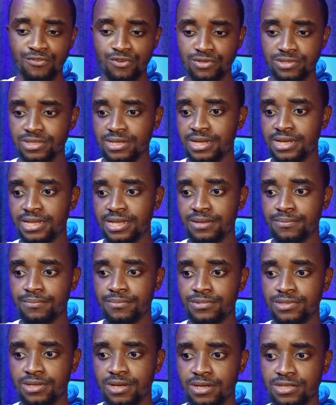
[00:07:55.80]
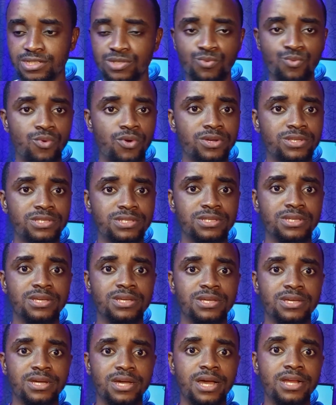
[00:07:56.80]
lady, I've forgotten her name. She
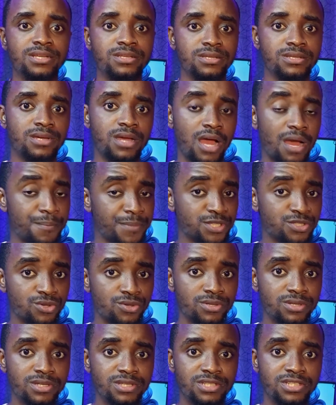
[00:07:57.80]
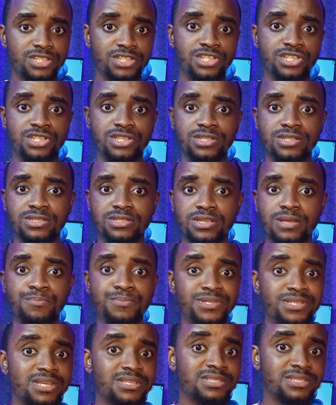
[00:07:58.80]
works at Amazon. She's,